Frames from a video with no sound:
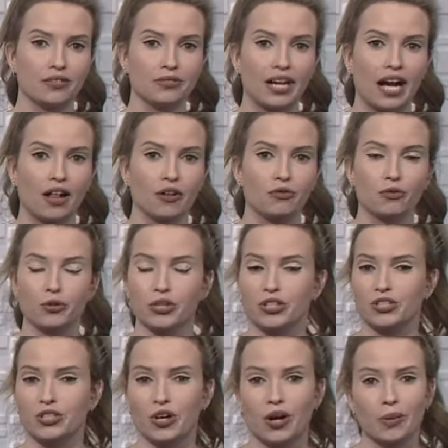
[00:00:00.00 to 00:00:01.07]
of
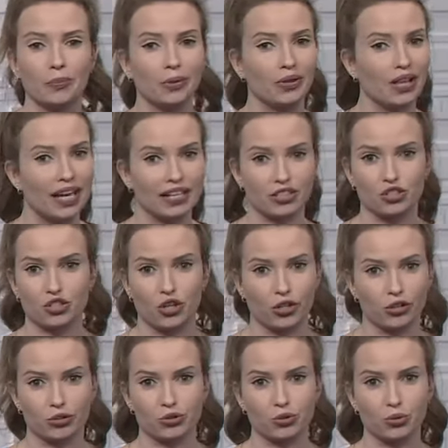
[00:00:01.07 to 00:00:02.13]
California's complex
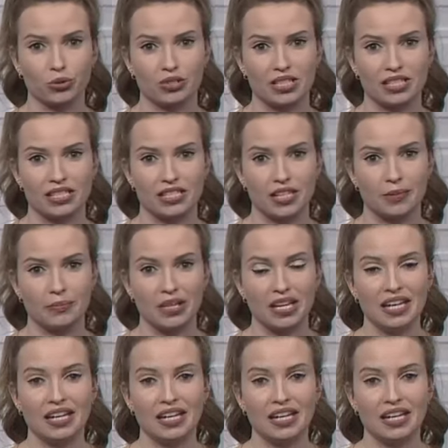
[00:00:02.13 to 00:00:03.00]
charter school system